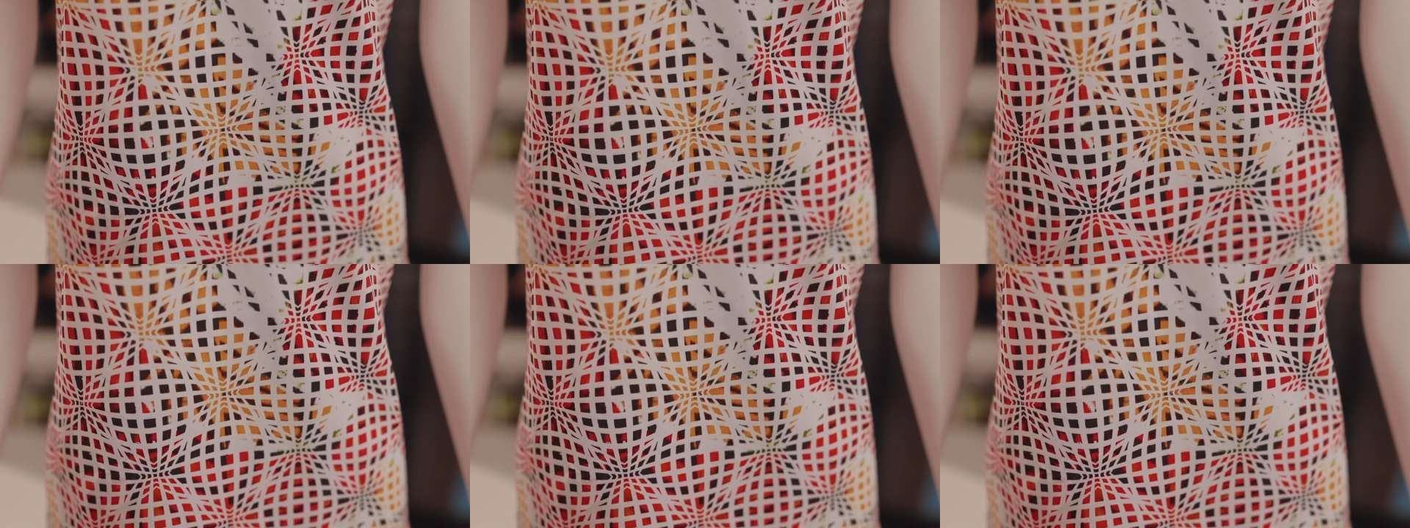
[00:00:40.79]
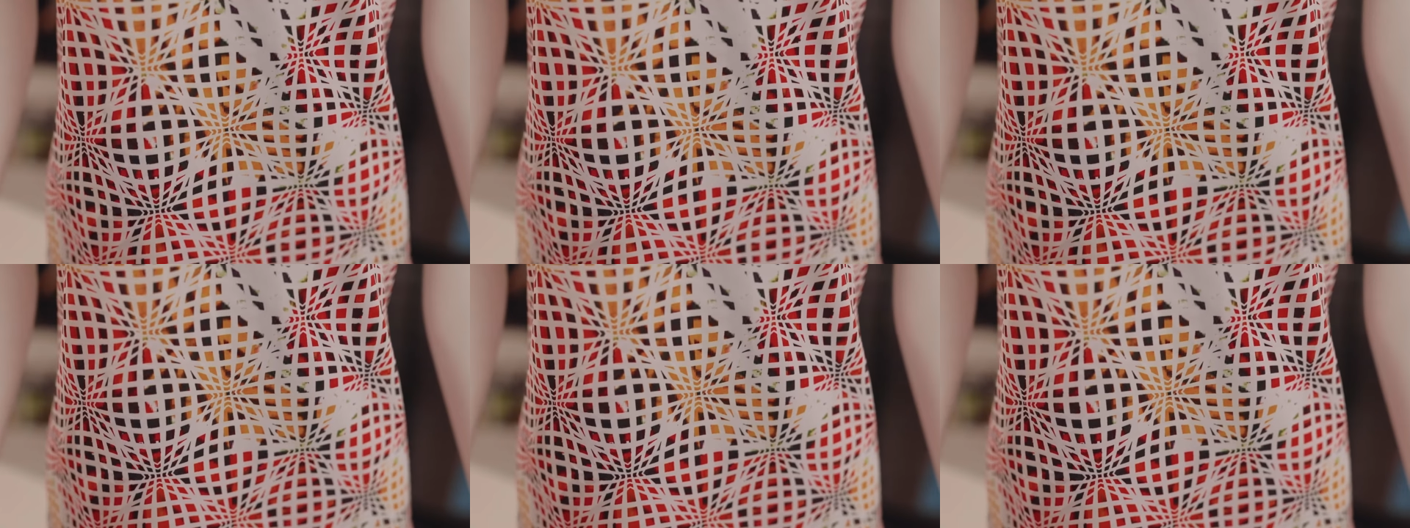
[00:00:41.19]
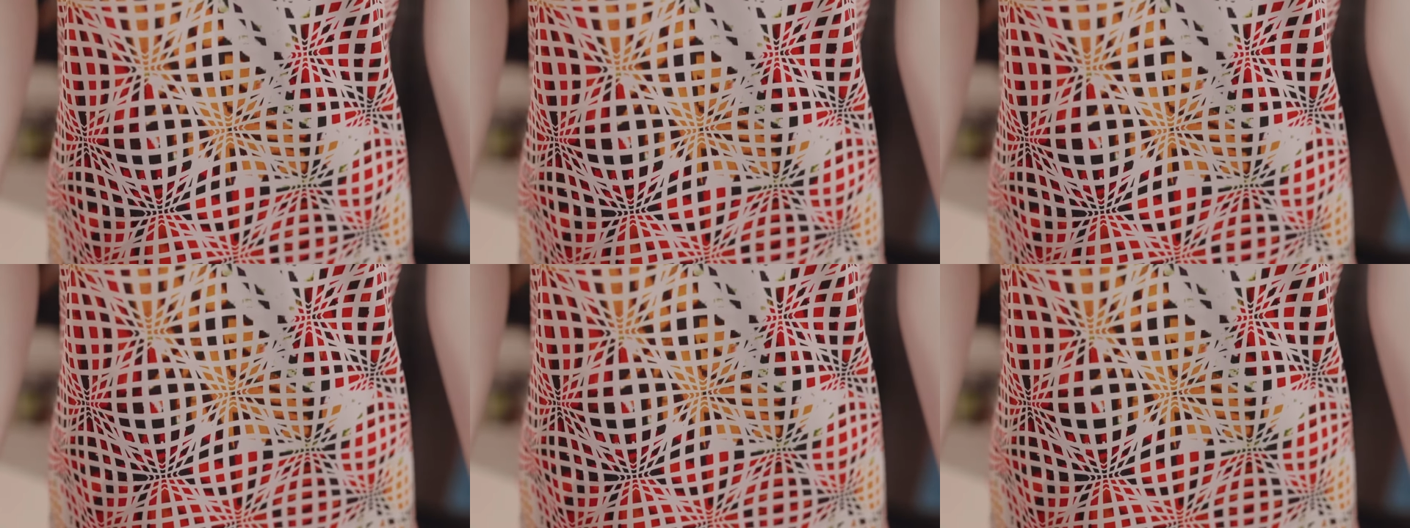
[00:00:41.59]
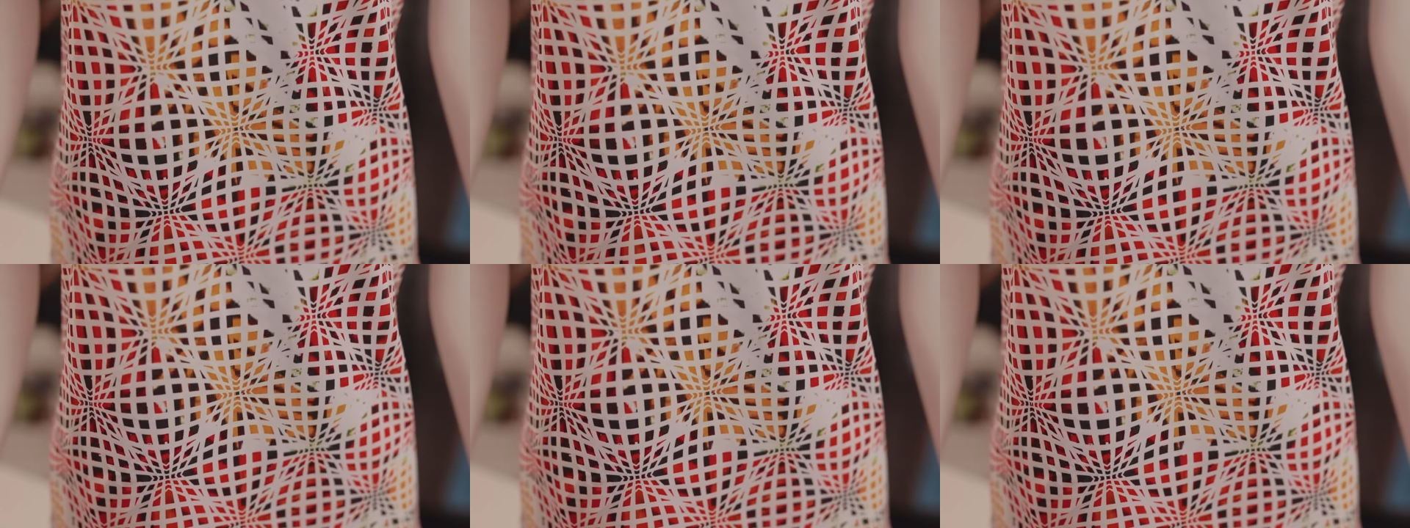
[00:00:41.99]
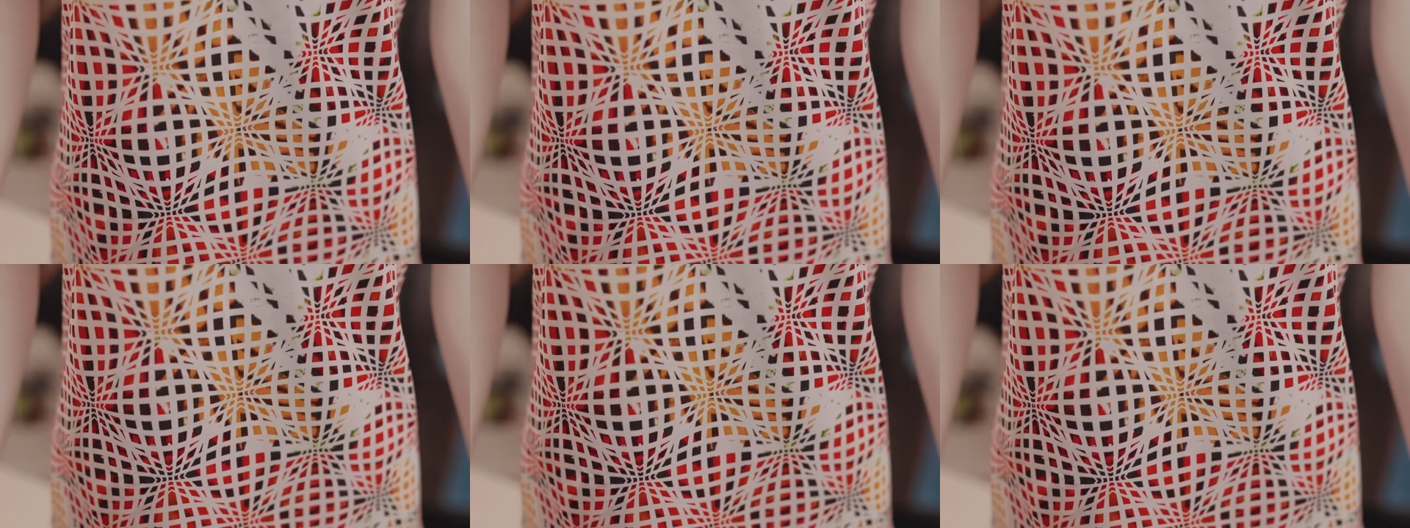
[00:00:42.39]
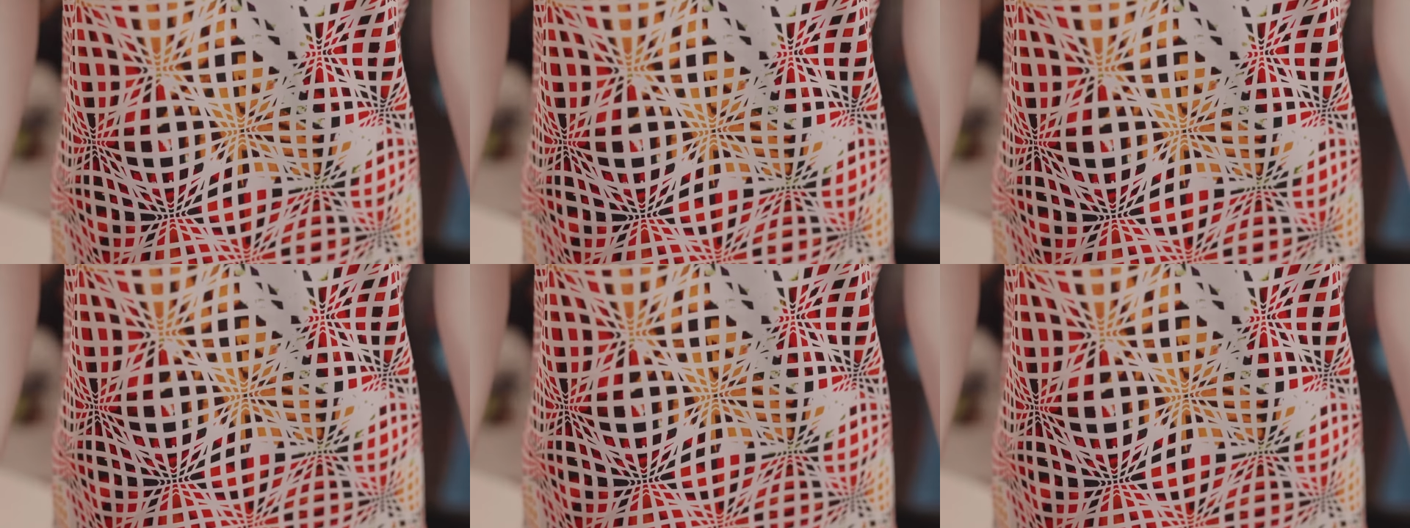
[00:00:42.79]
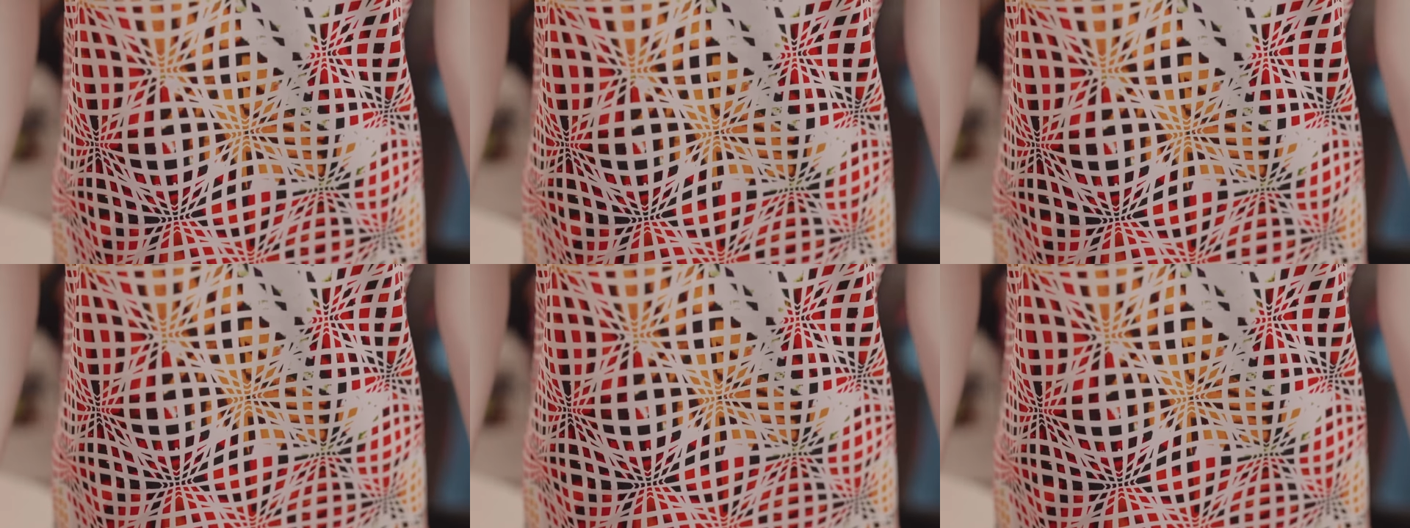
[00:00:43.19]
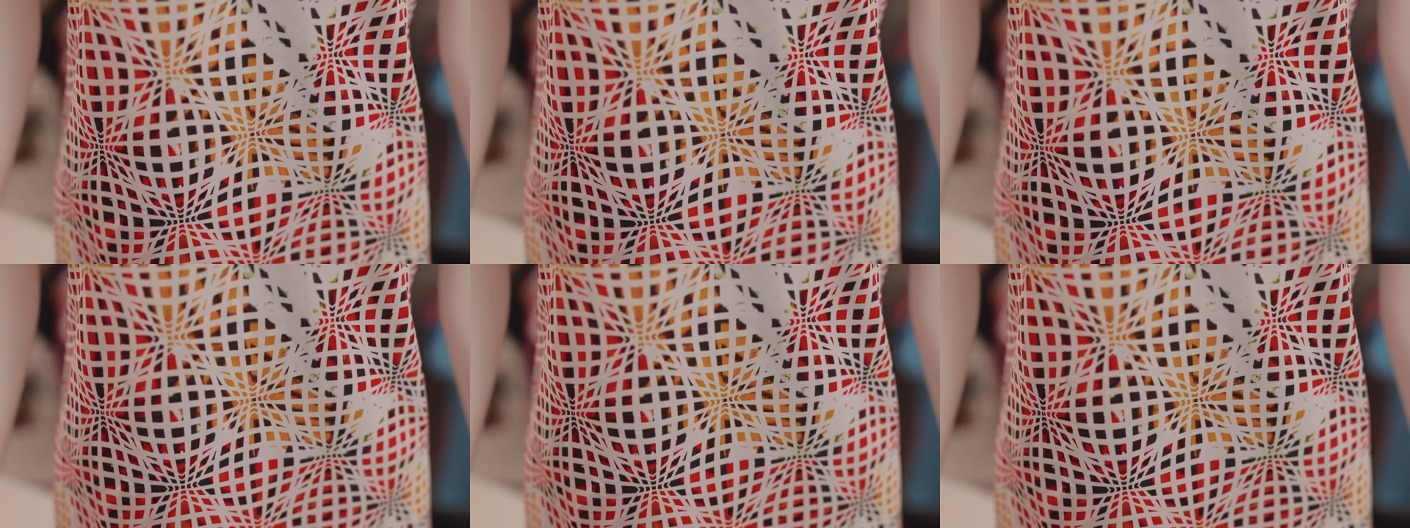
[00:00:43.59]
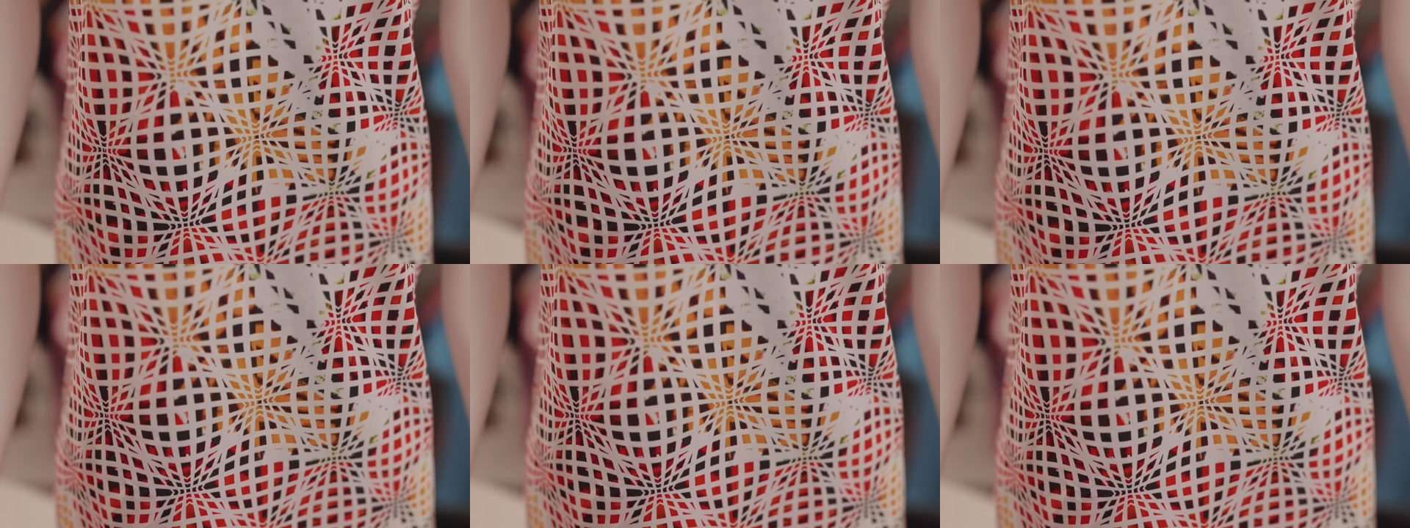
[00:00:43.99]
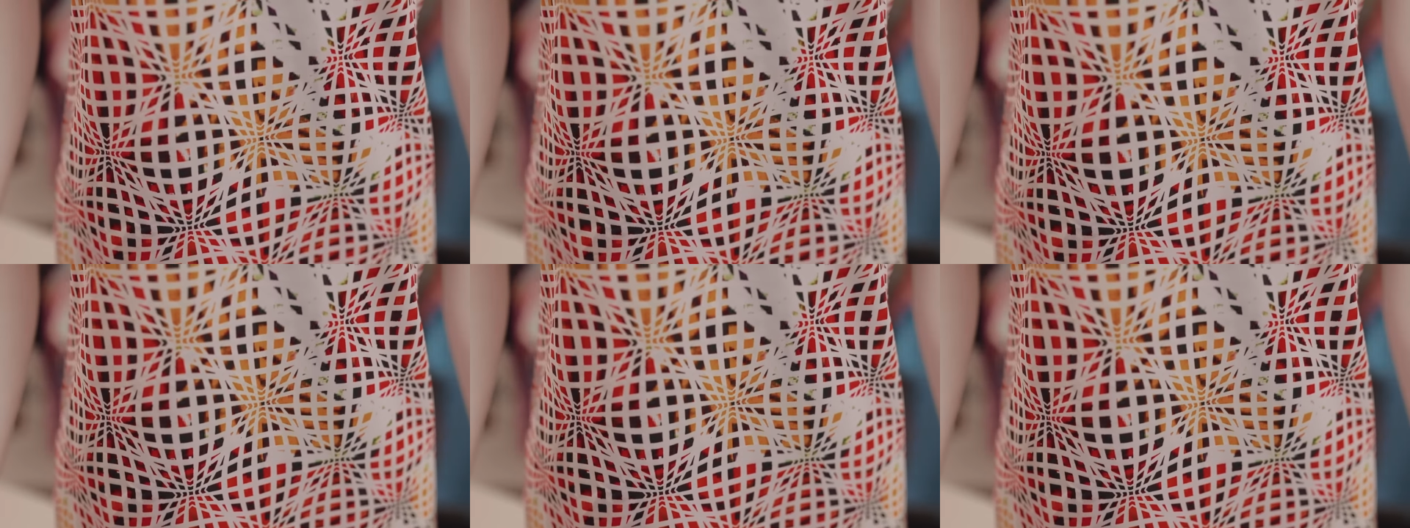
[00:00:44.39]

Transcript: (no speaker visible)